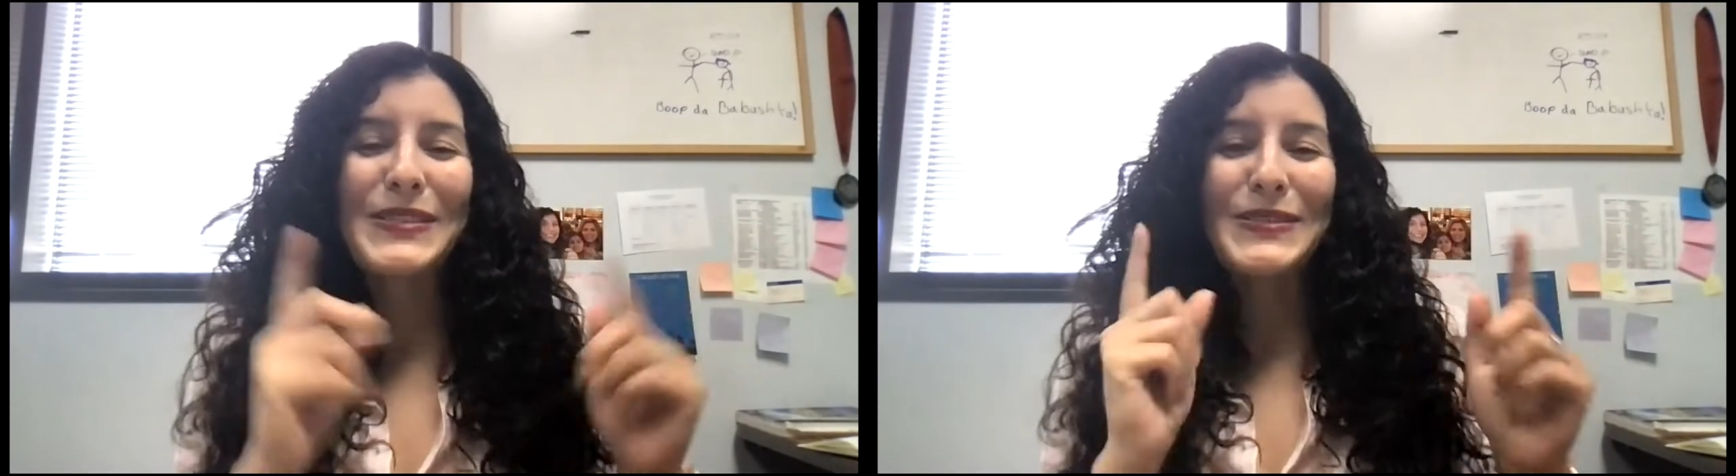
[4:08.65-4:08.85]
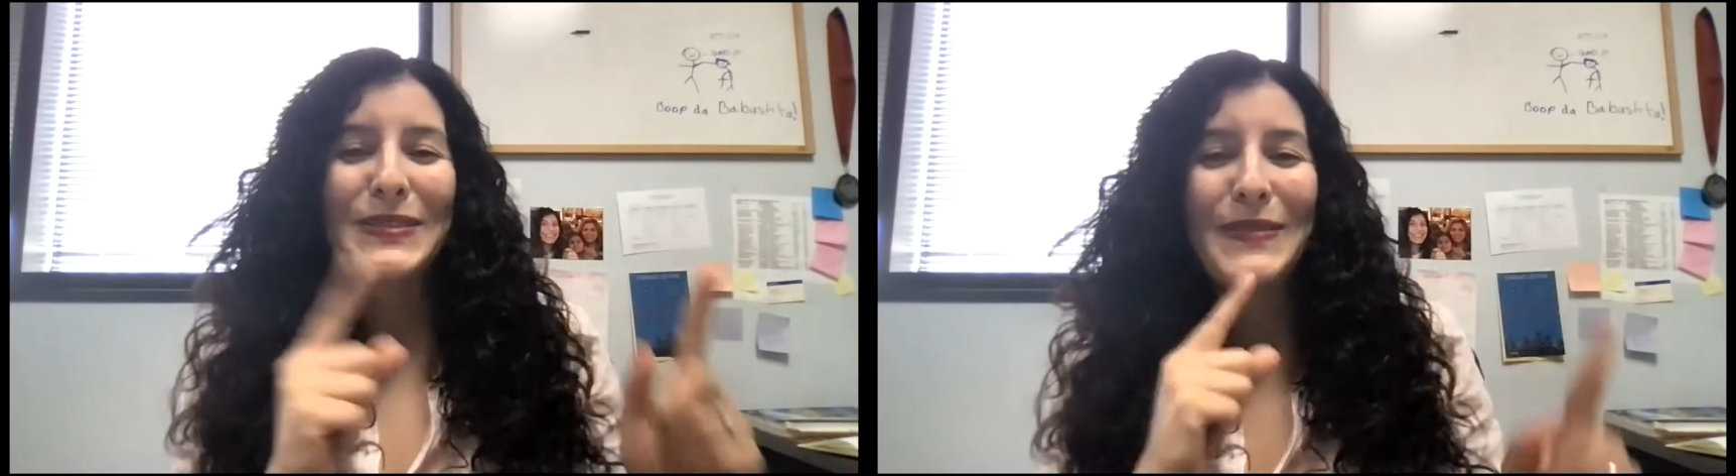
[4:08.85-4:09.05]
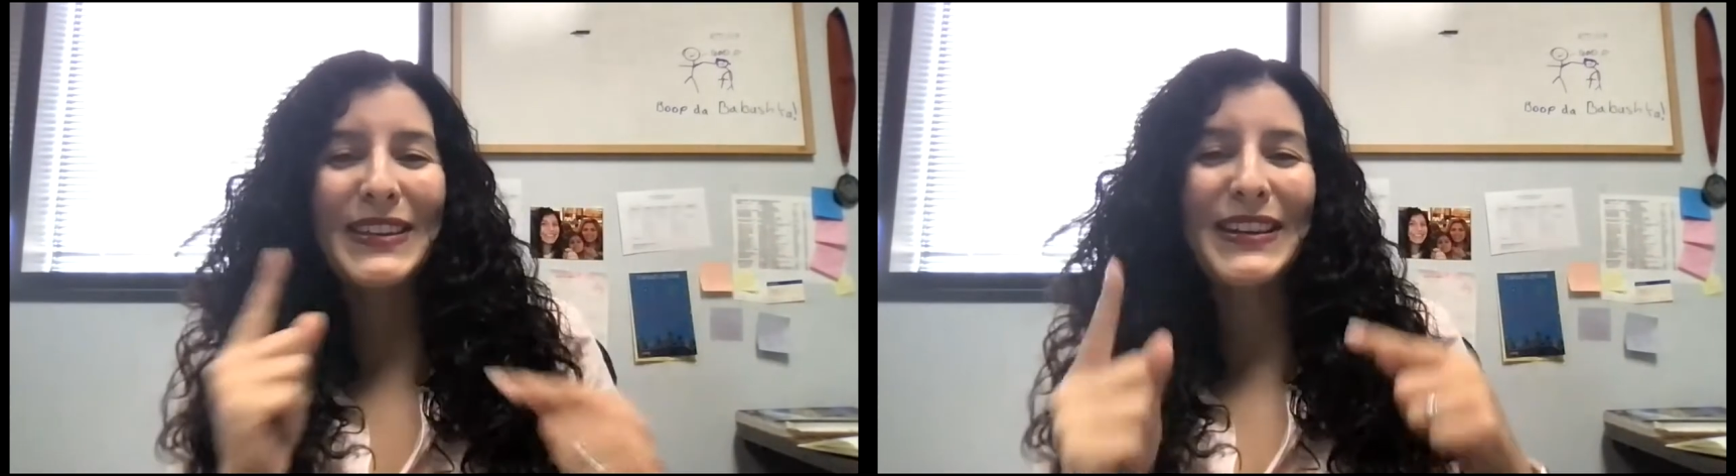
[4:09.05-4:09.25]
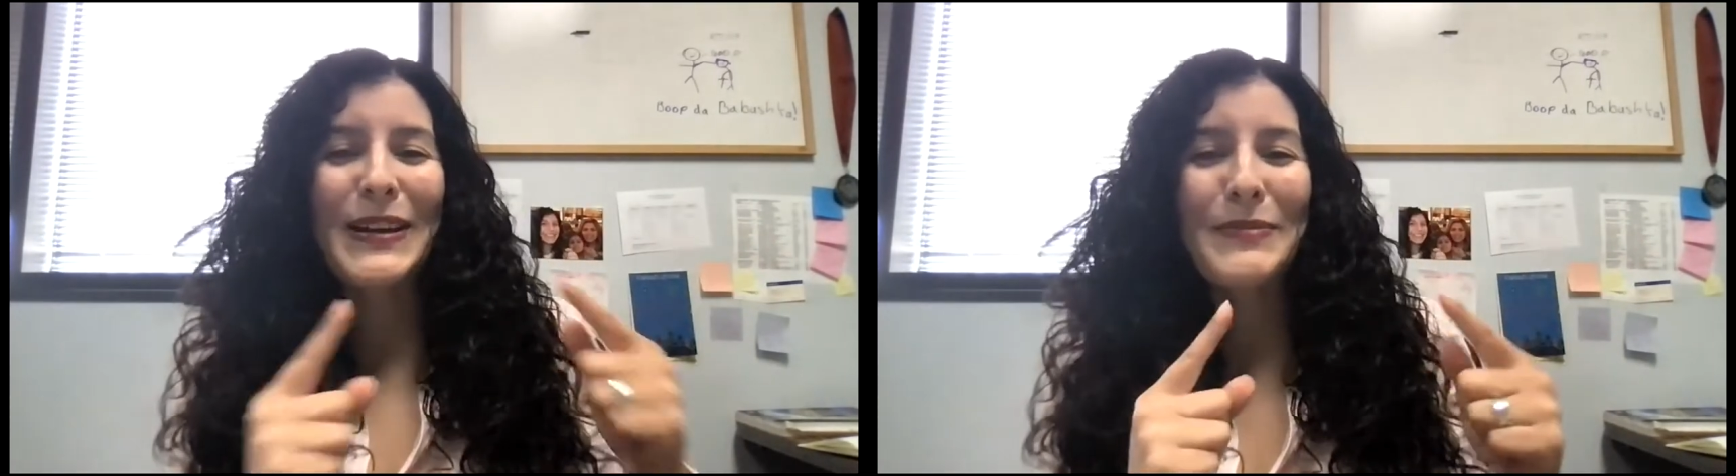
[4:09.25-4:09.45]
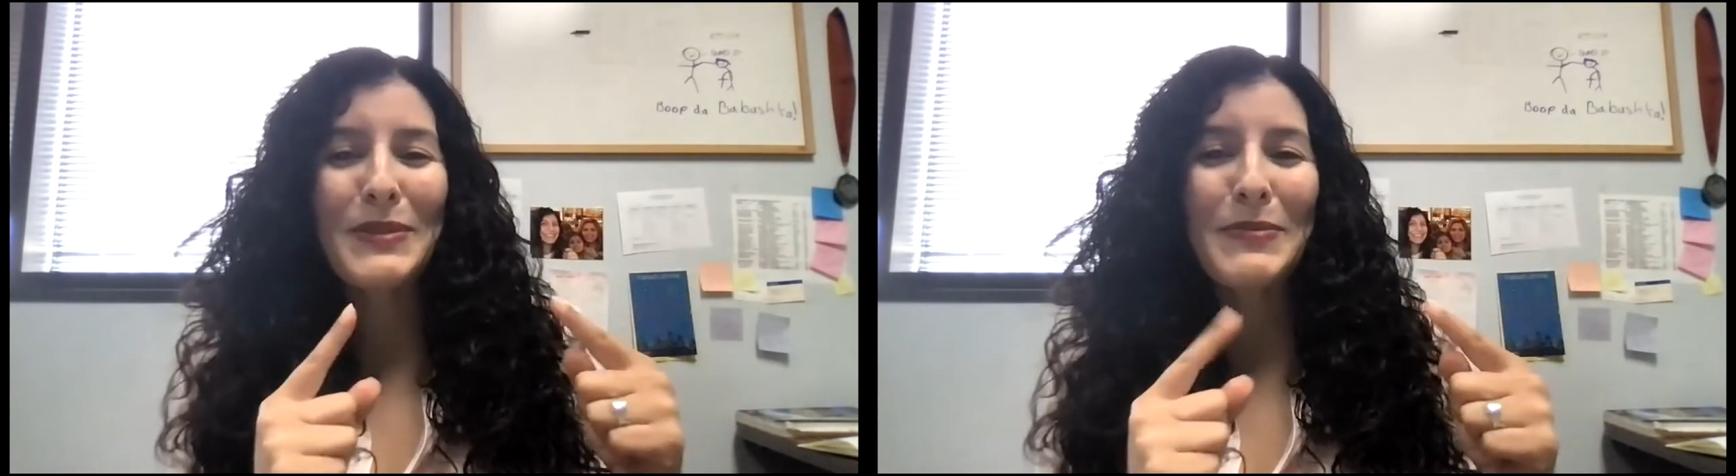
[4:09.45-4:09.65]
This is something that a
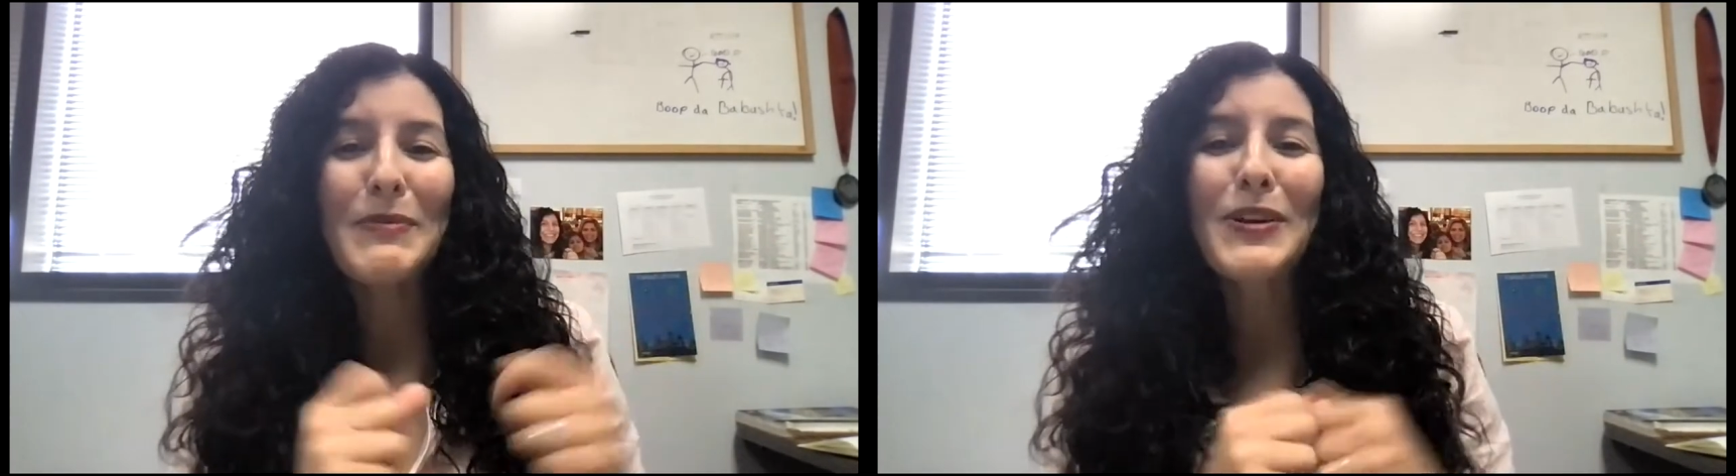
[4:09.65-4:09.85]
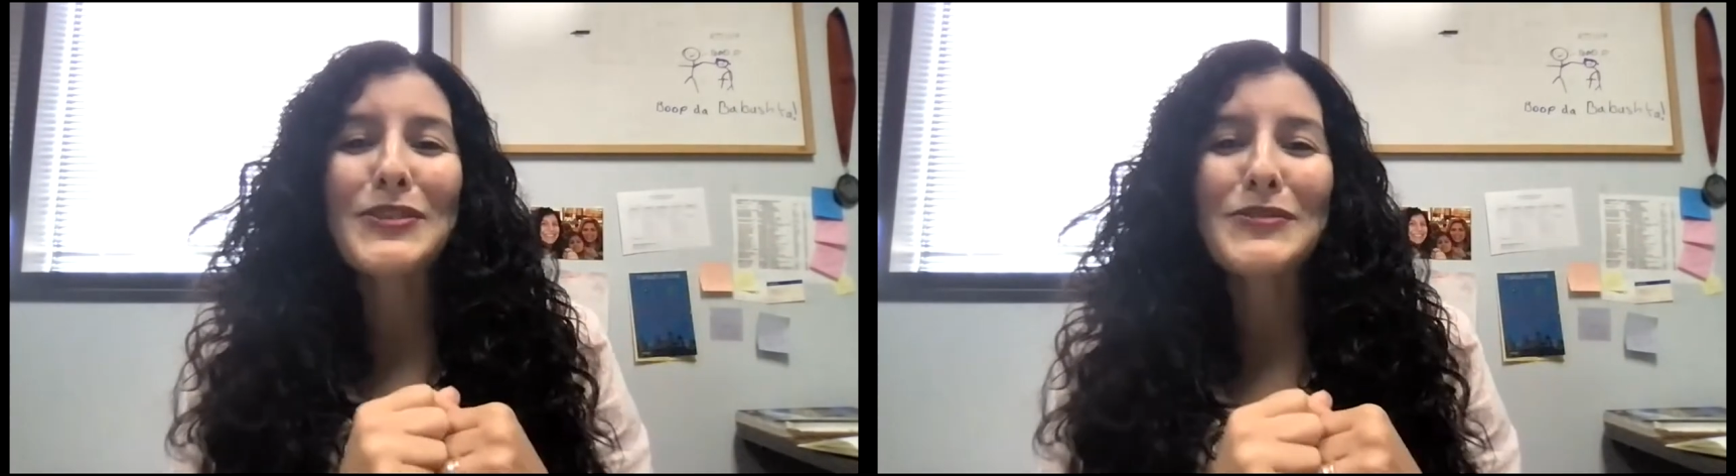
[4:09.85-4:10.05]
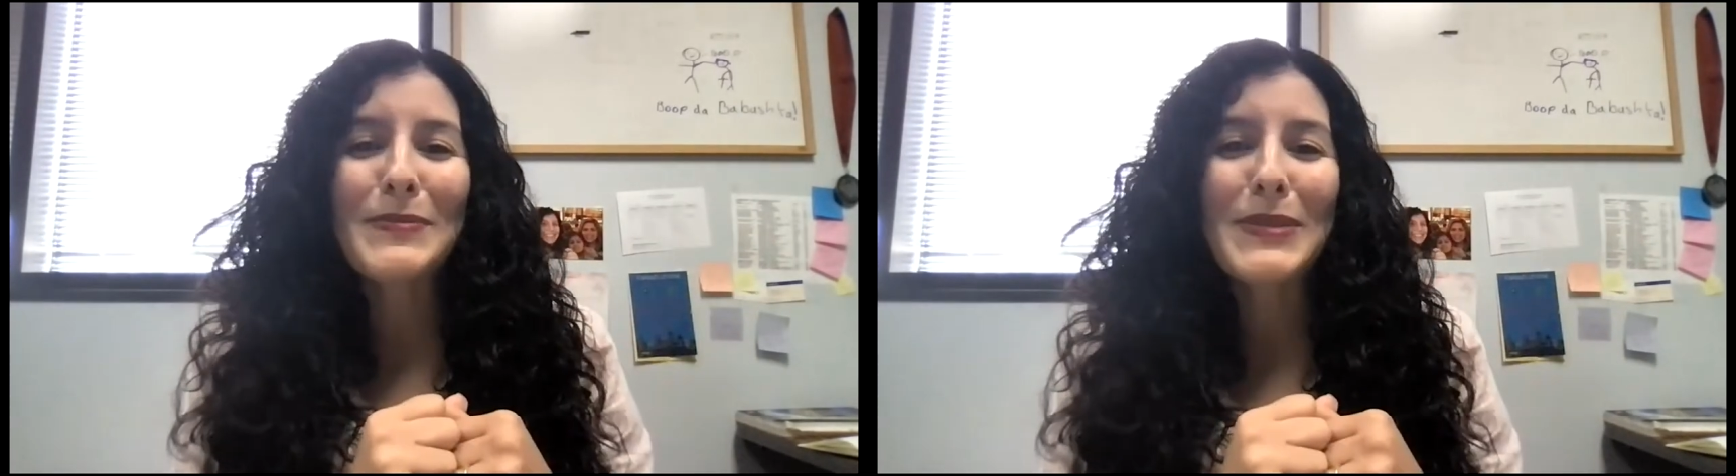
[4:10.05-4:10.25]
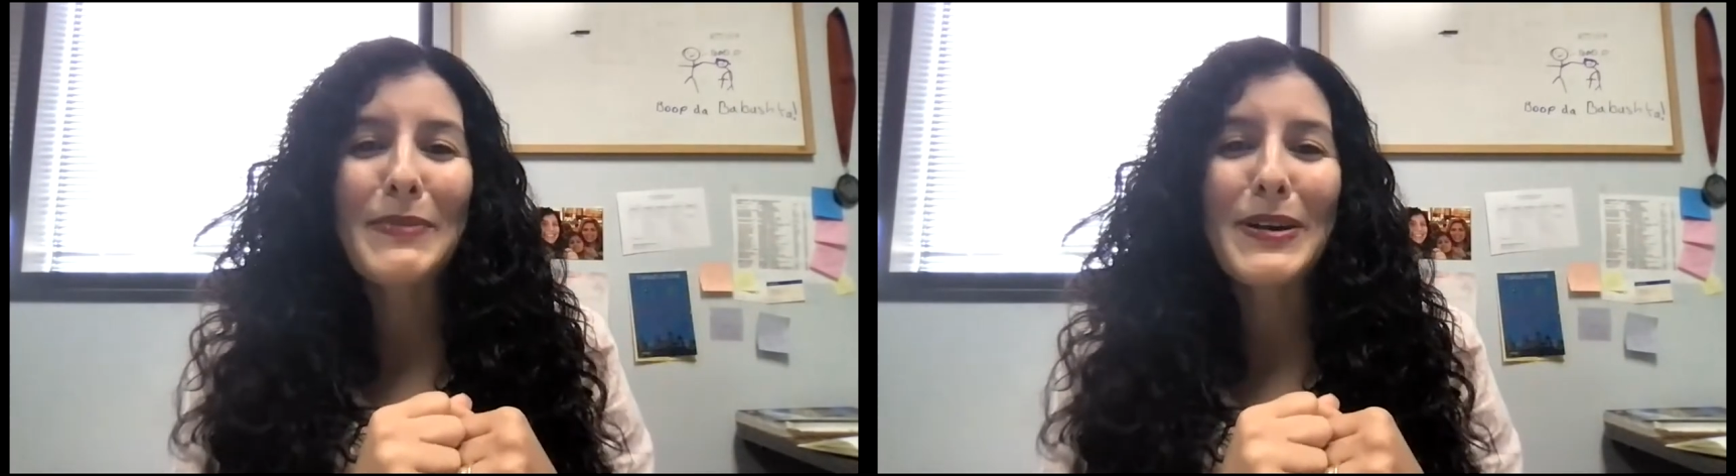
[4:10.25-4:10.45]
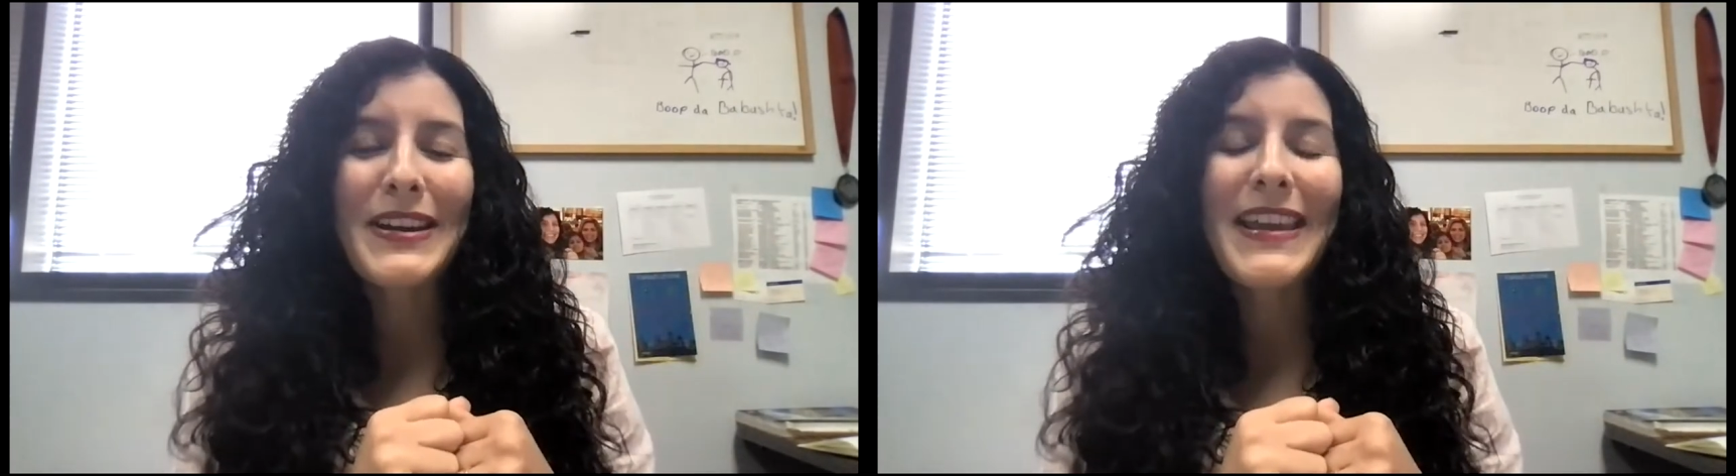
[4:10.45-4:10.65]
couple of people got tripped up
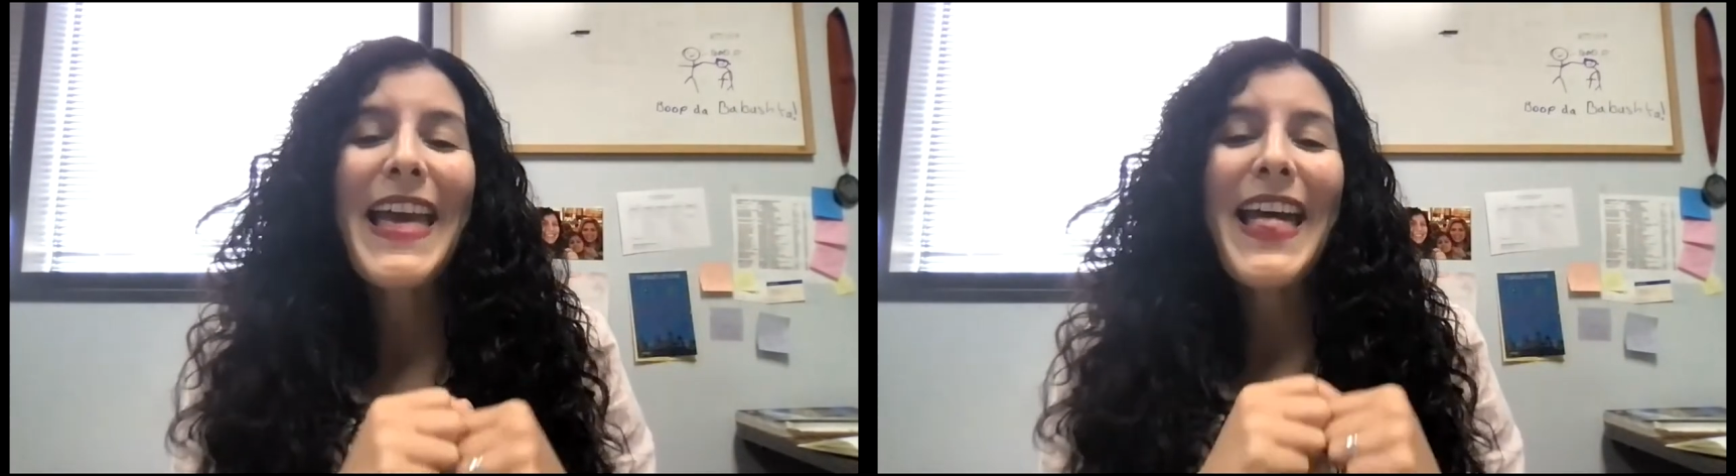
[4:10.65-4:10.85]
on